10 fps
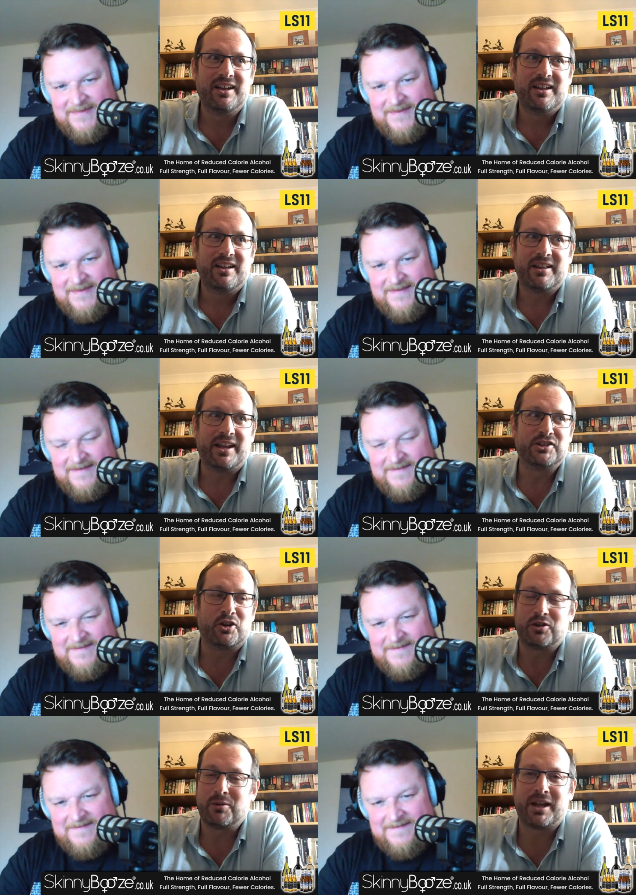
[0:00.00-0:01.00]
Speaker 1: he took
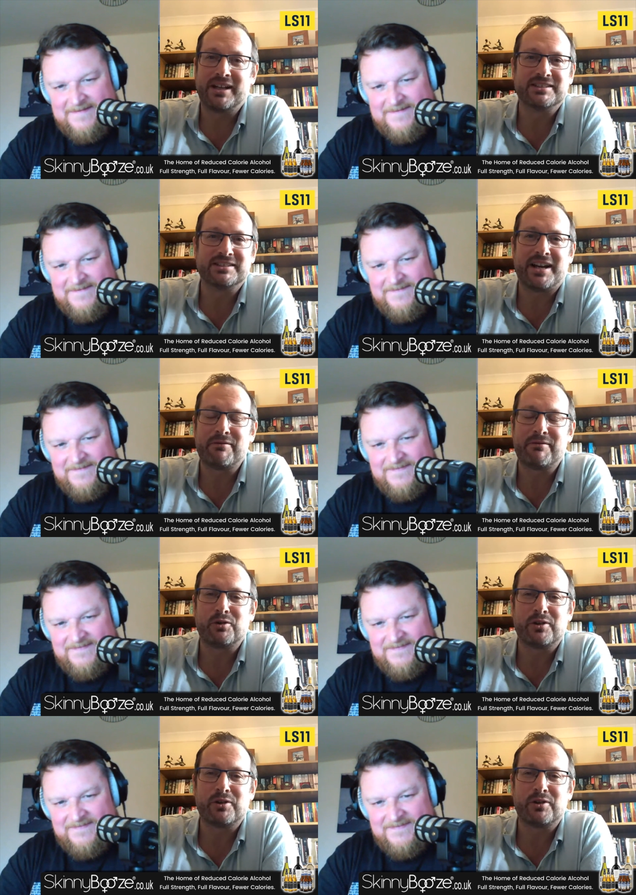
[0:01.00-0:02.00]
them places they never
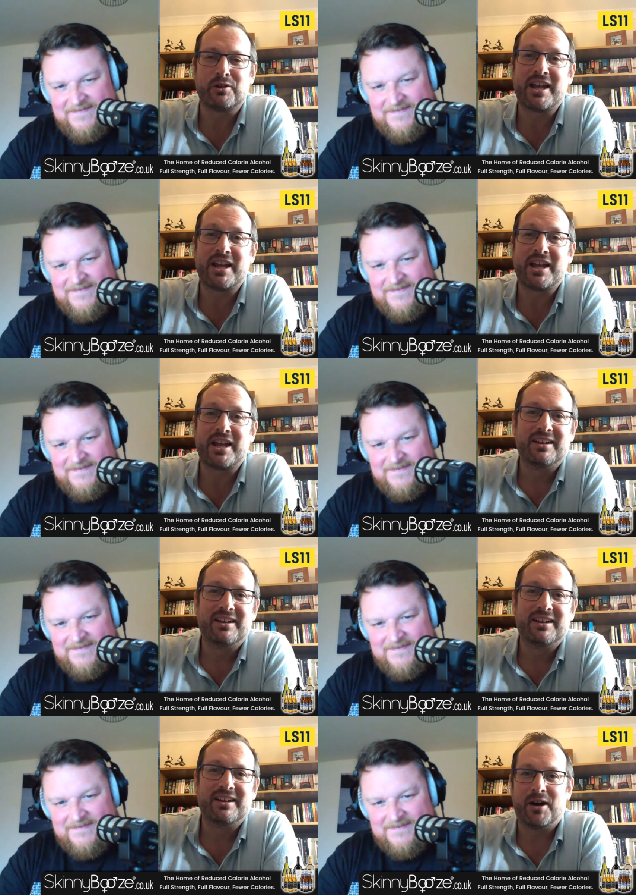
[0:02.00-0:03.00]
thought they would get.
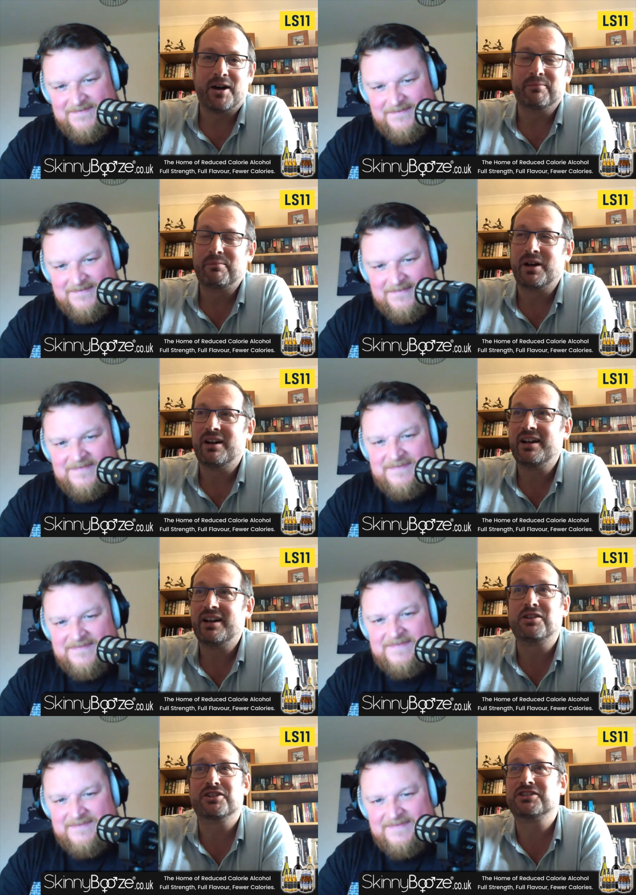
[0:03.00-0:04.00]
Um,
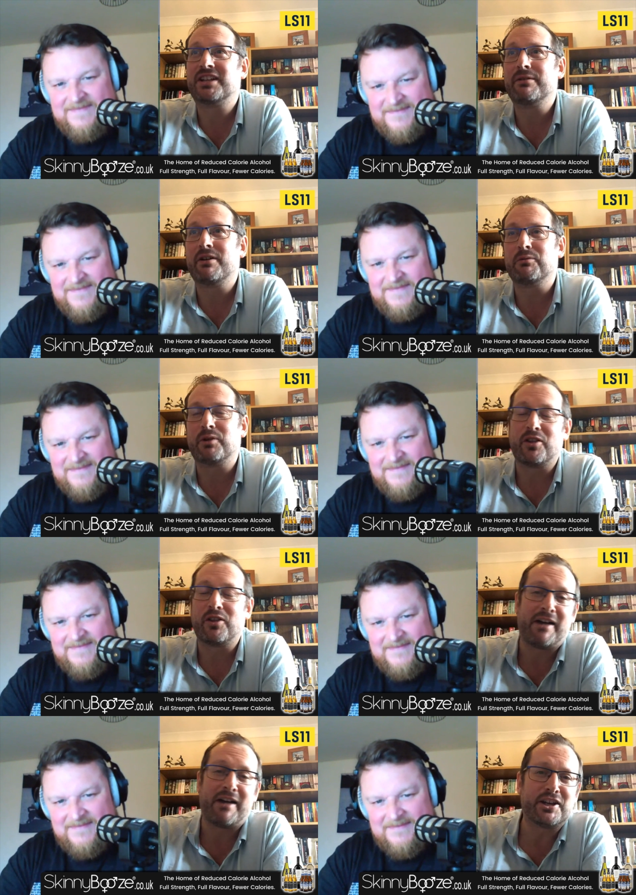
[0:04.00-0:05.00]
but it's not just Steve Evans. We
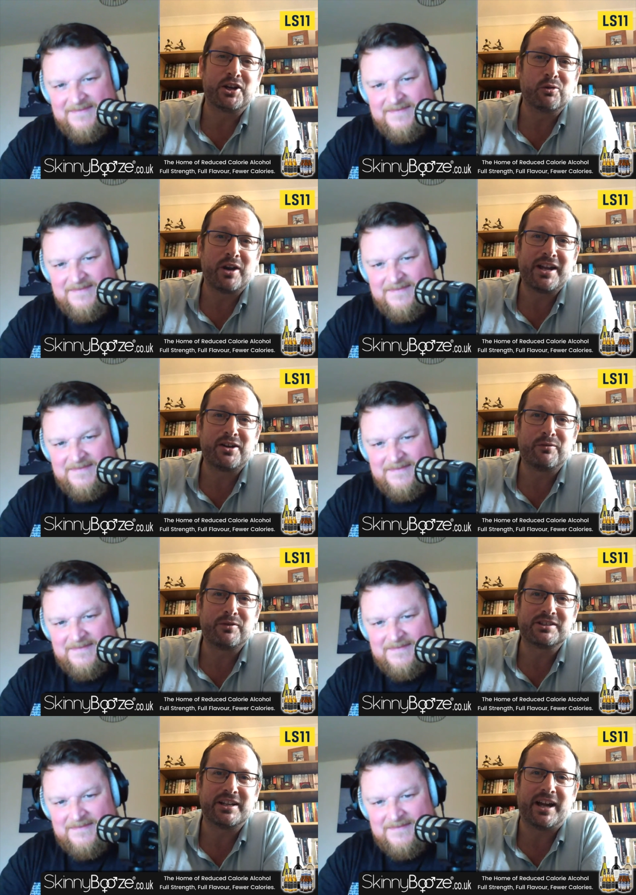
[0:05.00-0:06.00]
got the Harry Kewell link,
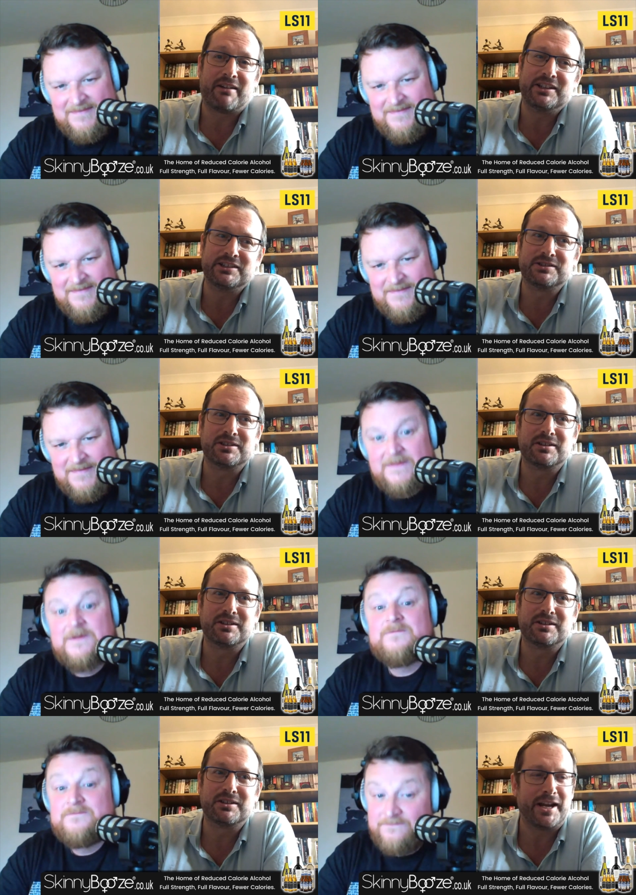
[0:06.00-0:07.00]
obviously. Harry's
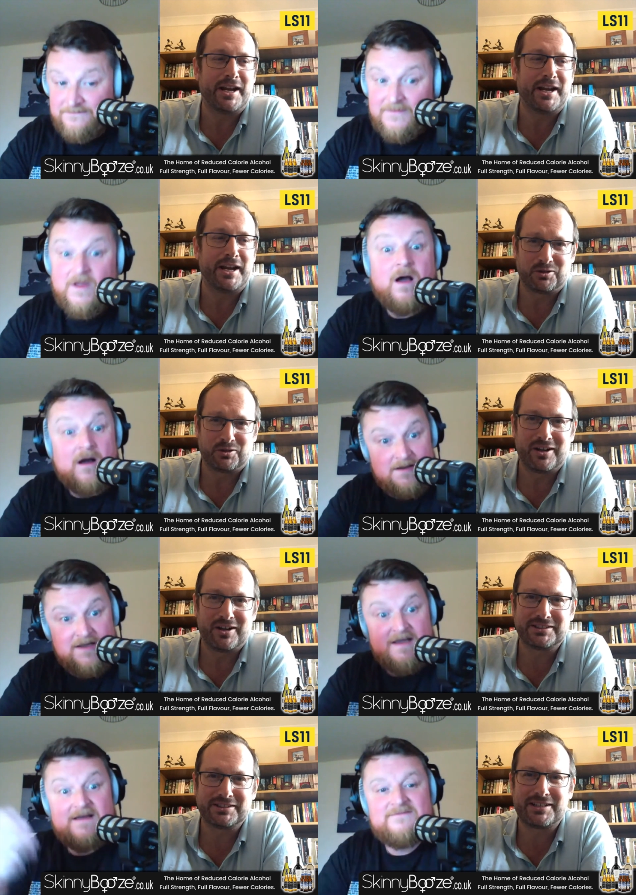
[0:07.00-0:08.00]
reign wasn't
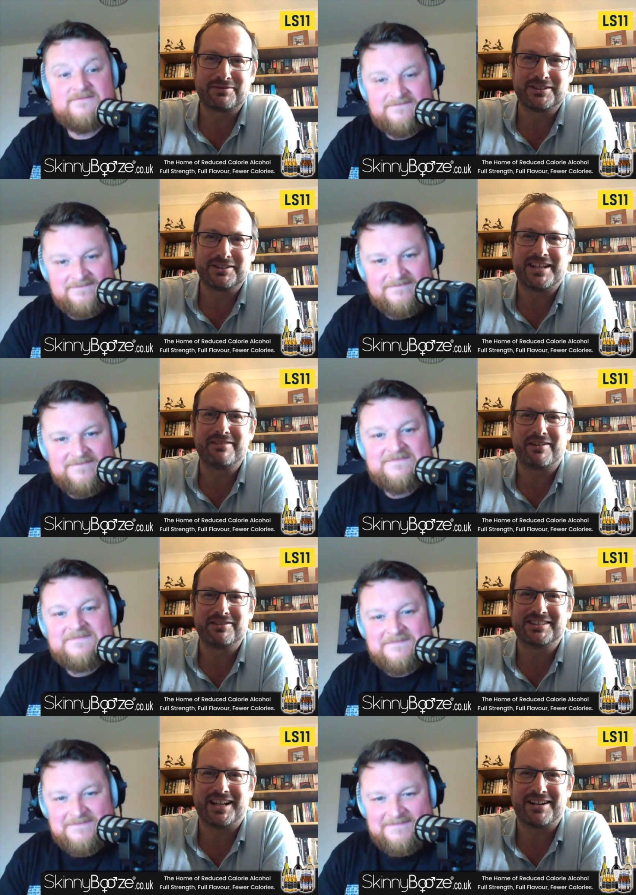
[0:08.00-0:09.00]
quite as successful as Steve
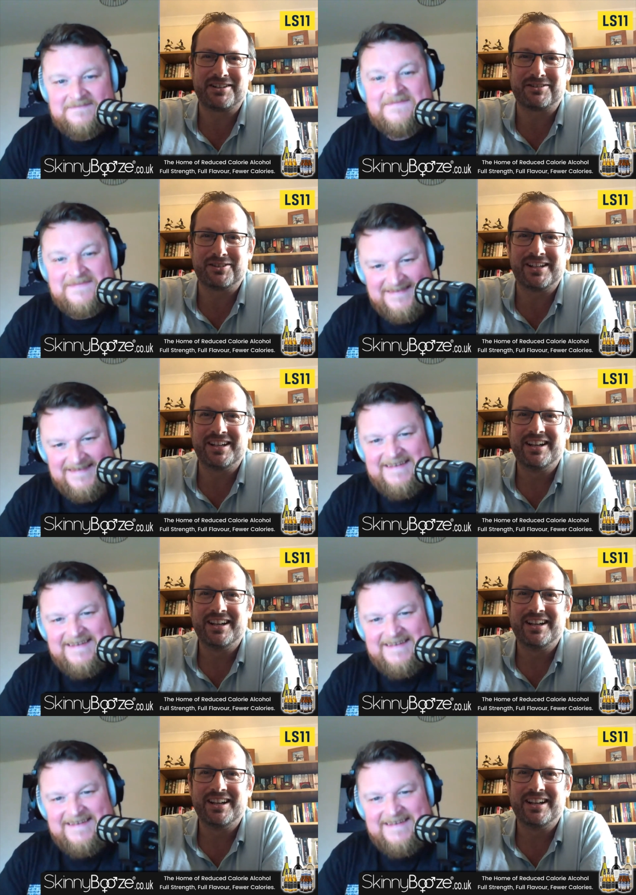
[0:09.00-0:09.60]
Evans down at Crawley.